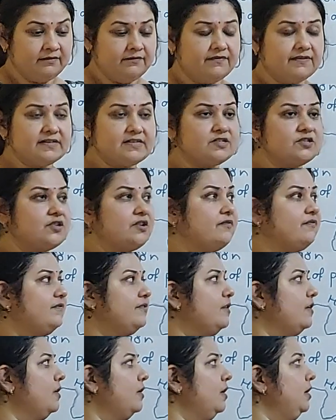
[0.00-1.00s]
First
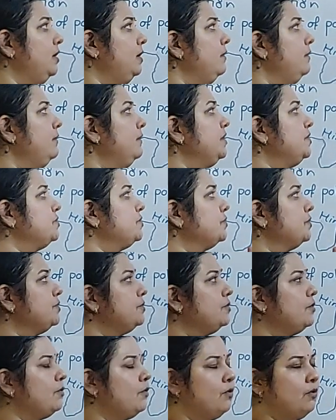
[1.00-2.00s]
of all, we should
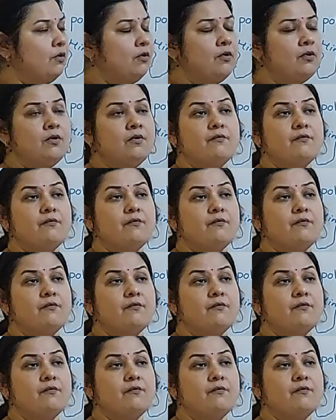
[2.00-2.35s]
know